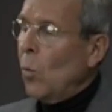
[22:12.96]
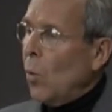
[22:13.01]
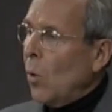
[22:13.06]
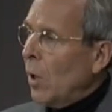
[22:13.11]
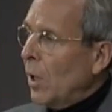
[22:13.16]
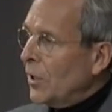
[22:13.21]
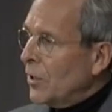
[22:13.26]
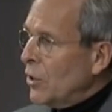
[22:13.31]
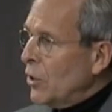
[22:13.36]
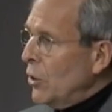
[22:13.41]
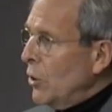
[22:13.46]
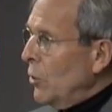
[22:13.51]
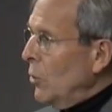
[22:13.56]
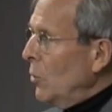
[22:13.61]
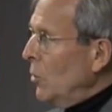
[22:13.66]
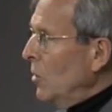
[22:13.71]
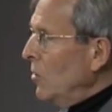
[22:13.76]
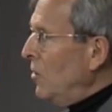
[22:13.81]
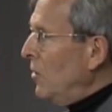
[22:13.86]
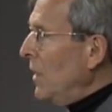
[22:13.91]
want
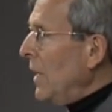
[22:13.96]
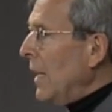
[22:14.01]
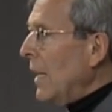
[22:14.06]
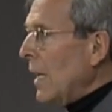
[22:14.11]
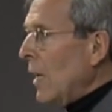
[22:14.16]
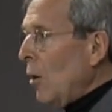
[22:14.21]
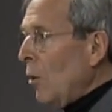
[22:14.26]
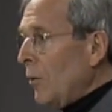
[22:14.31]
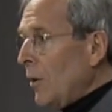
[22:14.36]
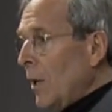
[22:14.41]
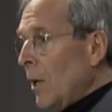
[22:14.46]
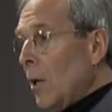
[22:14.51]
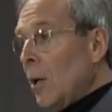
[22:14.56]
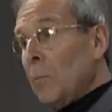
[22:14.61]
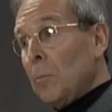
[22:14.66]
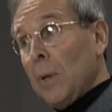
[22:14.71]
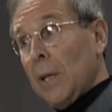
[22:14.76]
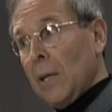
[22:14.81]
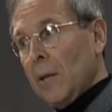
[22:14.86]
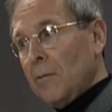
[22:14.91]
to seek health
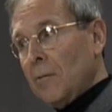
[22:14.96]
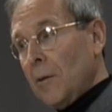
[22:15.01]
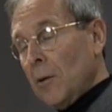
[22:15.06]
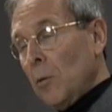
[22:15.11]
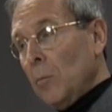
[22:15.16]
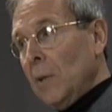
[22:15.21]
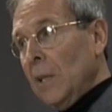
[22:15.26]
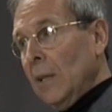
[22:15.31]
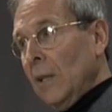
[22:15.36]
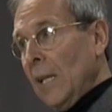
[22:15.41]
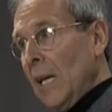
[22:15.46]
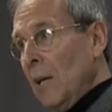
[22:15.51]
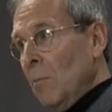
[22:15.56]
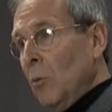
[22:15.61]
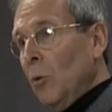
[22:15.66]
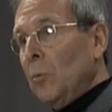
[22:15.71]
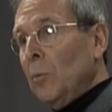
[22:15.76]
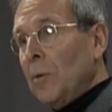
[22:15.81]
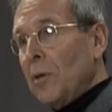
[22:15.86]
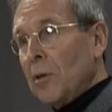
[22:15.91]
care because they'll be
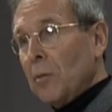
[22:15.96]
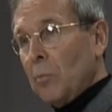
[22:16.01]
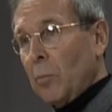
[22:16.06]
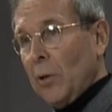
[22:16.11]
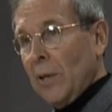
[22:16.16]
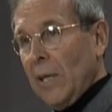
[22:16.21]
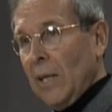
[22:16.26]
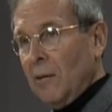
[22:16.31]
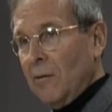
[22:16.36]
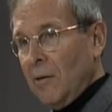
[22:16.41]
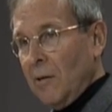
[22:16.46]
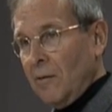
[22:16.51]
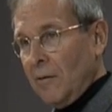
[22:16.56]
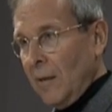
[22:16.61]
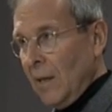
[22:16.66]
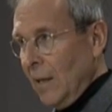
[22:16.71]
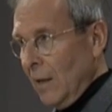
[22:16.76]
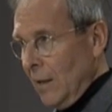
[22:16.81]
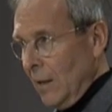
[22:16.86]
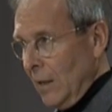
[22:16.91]
labeled with a
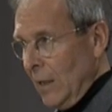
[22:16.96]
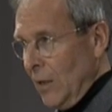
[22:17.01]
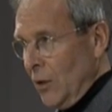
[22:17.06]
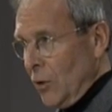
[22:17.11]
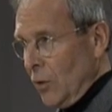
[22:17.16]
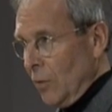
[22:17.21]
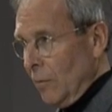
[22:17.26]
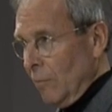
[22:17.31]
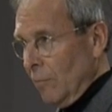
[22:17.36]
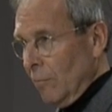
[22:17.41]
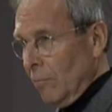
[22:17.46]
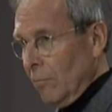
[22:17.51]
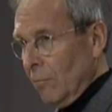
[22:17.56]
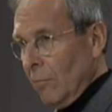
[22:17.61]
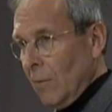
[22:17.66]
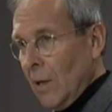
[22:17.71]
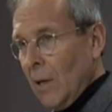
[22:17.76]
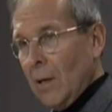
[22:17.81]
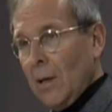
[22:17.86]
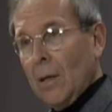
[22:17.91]
pre-existing condition?
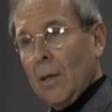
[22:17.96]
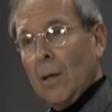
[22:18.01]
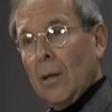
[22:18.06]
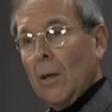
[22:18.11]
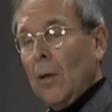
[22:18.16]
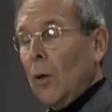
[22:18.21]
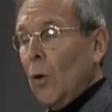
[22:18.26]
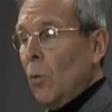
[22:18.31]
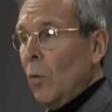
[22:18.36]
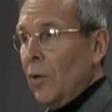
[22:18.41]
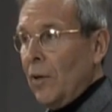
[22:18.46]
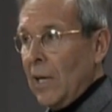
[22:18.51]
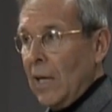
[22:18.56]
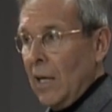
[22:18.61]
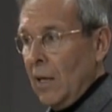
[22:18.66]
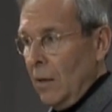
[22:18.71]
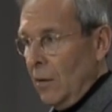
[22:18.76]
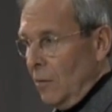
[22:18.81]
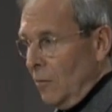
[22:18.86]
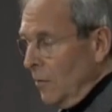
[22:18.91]
With
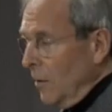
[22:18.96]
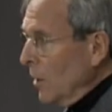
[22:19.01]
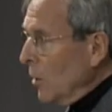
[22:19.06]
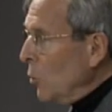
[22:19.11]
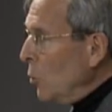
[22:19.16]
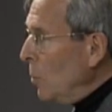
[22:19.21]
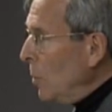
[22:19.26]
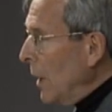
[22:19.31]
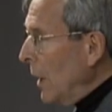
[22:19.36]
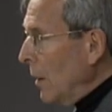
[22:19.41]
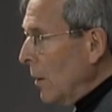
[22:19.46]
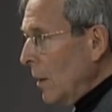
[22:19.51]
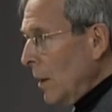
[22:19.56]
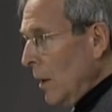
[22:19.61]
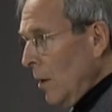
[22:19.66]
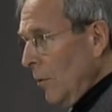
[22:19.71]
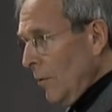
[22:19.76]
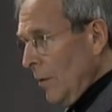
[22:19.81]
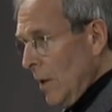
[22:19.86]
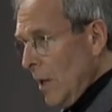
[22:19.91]
a single-payer
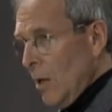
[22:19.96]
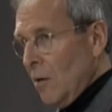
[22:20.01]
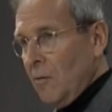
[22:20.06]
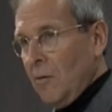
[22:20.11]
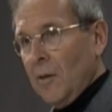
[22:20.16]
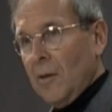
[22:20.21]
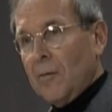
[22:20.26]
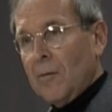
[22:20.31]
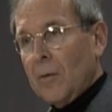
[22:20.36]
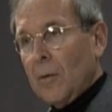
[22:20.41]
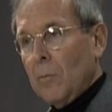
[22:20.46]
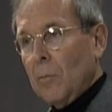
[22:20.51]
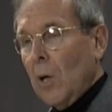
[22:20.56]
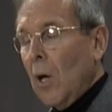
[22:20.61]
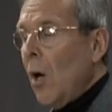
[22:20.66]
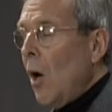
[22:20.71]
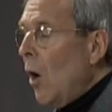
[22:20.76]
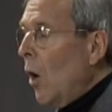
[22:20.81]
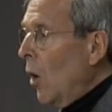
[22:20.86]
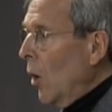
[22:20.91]
health care system,
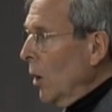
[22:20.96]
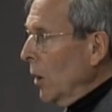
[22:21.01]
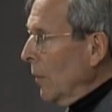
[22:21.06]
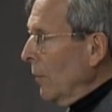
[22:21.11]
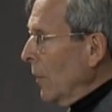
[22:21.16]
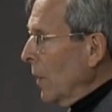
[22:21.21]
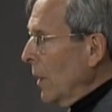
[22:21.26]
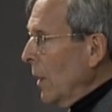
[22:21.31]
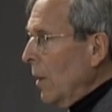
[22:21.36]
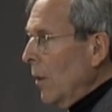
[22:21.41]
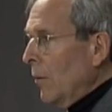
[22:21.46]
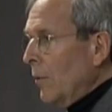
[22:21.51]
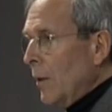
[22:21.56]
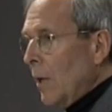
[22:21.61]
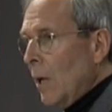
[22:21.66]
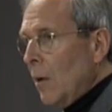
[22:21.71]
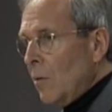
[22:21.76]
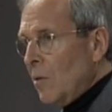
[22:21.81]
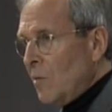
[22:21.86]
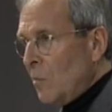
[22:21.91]
all of our health
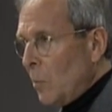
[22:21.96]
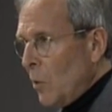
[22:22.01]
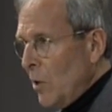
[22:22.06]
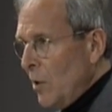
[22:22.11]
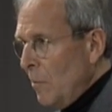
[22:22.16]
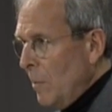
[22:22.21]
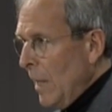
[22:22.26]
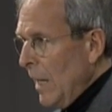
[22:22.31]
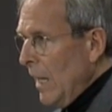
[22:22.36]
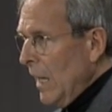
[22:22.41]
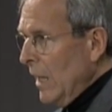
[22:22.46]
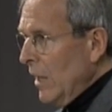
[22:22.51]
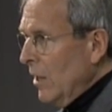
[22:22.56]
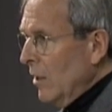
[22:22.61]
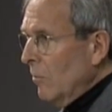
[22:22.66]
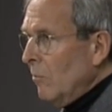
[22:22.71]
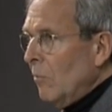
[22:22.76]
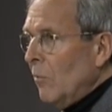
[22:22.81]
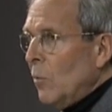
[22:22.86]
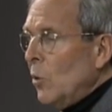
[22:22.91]
care is prepaid.
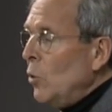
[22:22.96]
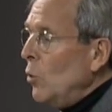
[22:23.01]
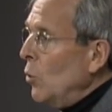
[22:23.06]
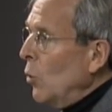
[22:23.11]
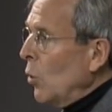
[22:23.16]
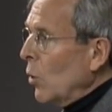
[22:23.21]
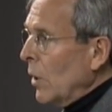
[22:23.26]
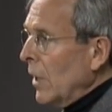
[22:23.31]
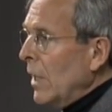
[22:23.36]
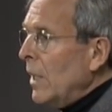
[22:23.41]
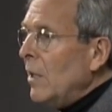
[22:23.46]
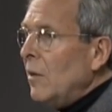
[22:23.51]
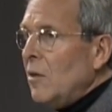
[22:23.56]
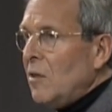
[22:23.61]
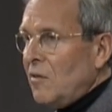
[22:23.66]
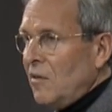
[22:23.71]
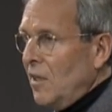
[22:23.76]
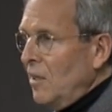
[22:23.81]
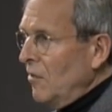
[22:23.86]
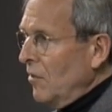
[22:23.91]
You're in
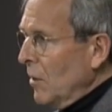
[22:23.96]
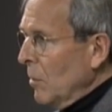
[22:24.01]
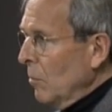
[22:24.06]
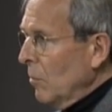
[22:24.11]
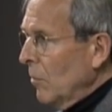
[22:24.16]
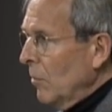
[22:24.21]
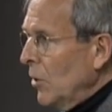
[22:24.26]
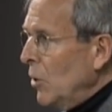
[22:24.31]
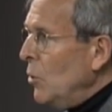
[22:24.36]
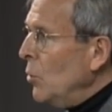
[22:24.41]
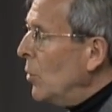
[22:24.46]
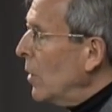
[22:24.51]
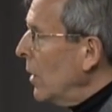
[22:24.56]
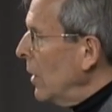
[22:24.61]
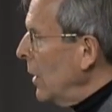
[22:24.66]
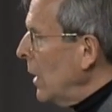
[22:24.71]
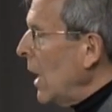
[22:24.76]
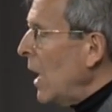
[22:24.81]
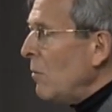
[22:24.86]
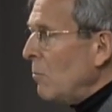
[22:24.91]
the system. You
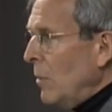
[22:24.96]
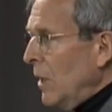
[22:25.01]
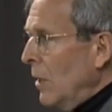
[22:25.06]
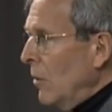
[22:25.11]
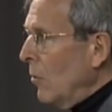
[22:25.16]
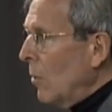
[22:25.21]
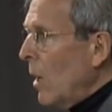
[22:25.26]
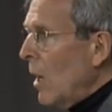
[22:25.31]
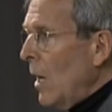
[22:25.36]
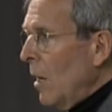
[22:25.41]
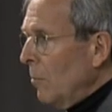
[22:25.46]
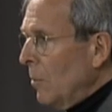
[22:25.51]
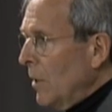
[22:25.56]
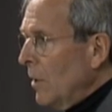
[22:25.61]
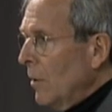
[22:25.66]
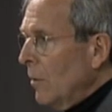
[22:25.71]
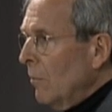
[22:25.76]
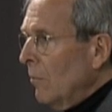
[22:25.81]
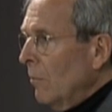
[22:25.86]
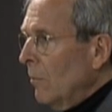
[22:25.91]
cannot be dropped.